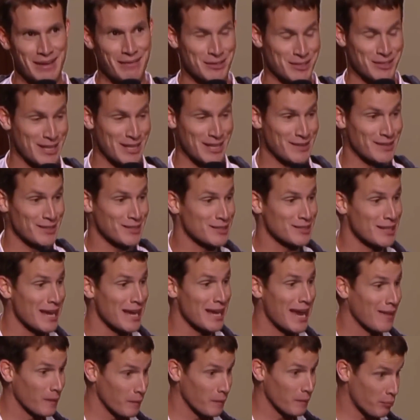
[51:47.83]
You ever say the
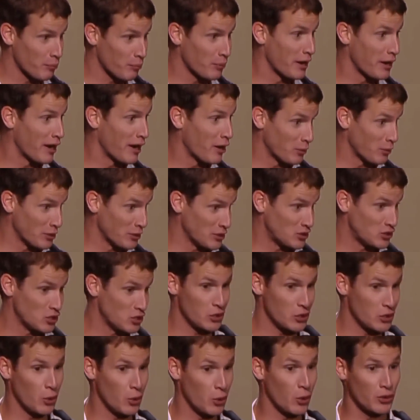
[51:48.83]
silent prayer when you
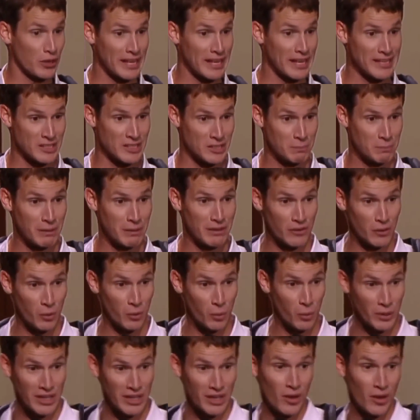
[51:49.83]
see the old lady spinning
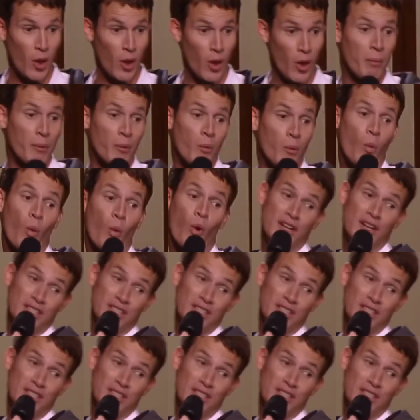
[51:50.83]
the wheel, hoping